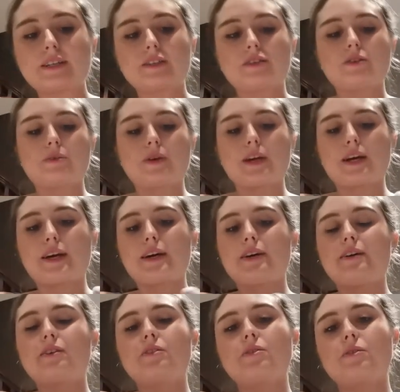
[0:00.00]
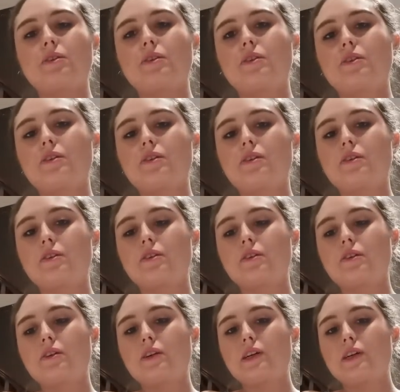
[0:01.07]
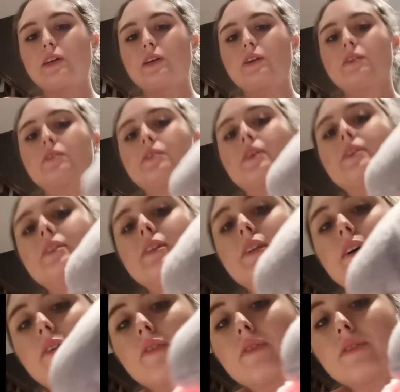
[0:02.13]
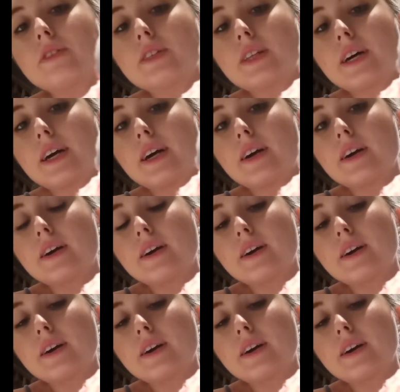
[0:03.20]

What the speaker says: So yeah, so that's the different ones there.